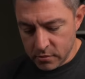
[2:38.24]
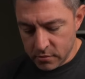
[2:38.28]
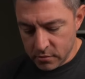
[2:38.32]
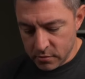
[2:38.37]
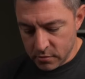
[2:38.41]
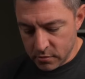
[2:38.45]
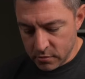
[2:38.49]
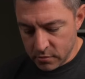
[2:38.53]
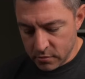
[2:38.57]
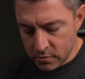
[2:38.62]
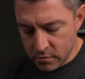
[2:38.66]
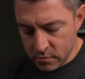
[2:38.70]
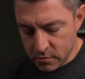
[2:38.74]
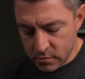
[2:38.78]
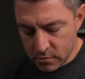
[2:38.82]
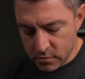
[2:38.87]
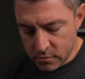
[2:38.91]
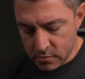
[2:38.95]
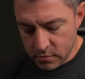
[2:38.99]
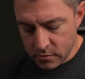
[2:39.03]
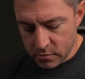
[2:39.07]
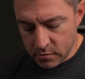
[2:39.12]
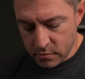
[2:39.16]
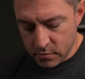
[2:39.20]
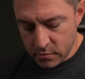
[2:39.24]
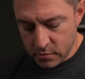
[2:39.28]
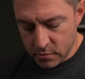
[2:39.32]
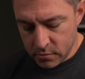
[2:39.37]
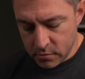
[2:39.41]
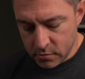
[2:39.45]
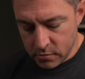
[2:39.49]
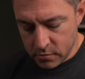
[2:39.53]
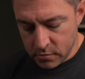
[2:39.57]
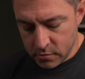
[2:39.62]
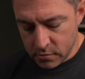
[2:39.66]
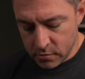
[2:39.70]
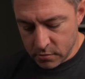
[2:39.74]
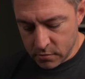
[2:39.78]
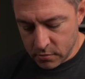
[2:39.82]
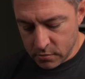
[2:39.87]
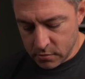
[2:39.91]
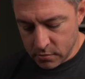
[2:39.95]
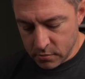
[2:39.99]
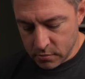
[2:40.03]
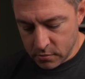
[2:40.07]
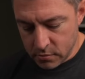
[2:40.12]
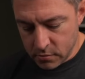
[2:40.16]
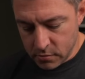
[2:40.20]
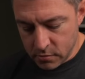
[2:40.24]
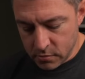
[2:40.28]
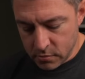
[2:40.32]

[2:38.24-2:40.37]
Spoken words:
(no one is talking)